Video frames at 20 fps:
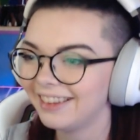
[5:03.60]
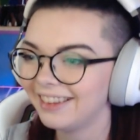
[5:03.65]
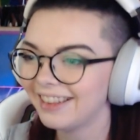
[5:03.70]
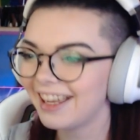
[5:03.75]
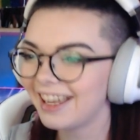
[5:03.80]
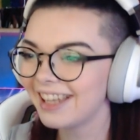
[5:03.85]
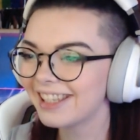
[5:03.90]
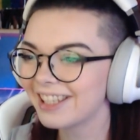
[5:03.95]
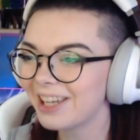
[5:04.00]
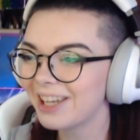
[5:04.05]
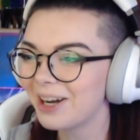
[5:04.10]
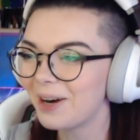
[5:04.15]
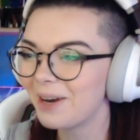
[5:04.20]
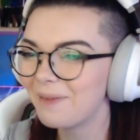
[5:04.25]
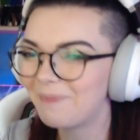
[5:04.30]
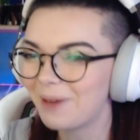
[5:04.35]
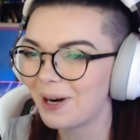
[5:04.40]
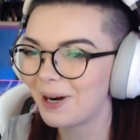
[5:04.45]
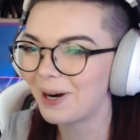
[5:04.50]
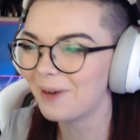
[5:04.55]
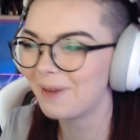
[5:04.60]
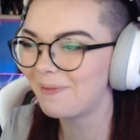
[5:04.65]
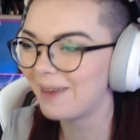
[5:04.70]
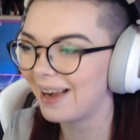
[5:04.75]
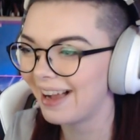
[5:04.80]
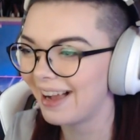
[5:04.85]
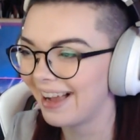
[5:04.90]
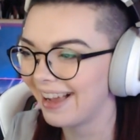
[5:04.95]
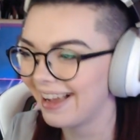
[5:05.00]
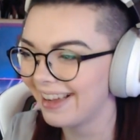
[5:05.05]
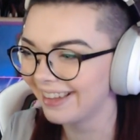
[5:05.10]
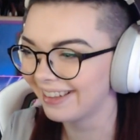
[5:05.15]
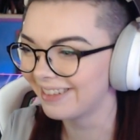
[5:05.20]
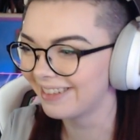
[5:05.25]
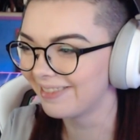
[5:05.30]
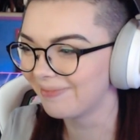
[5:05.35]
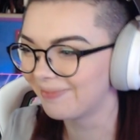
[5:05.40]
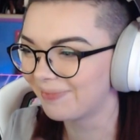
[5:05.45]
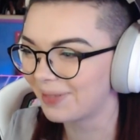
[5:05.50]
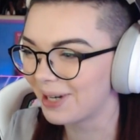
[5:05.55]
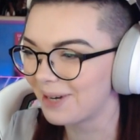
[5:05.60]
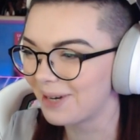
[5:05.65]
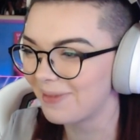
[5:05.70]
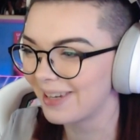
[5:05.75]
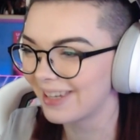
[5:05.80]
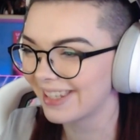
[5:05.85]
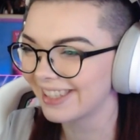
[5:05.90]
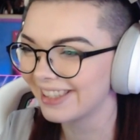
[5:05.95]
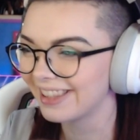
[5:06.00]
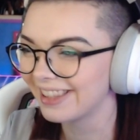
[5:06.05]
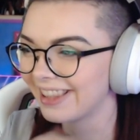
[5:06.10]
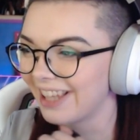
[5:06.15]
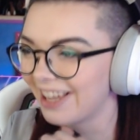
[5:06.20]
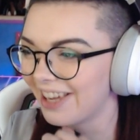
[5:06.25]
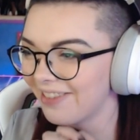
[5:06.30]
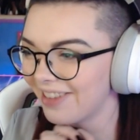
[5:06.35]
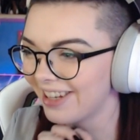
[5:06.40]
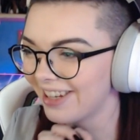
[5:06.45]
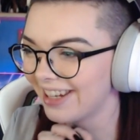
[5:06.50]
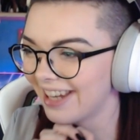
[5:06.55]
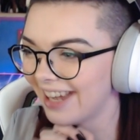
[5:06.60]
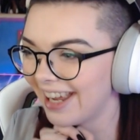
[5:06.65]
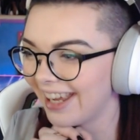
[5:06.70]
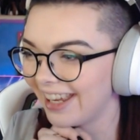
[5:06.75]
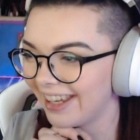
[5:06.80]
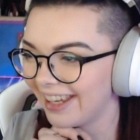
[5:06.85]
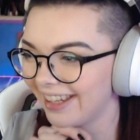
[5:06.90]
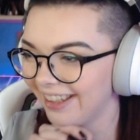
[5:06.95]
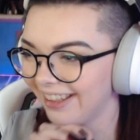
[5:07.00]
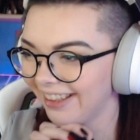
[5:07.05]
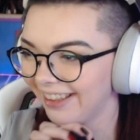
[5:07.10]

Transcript: Let's go, Boba! Boba's loving it!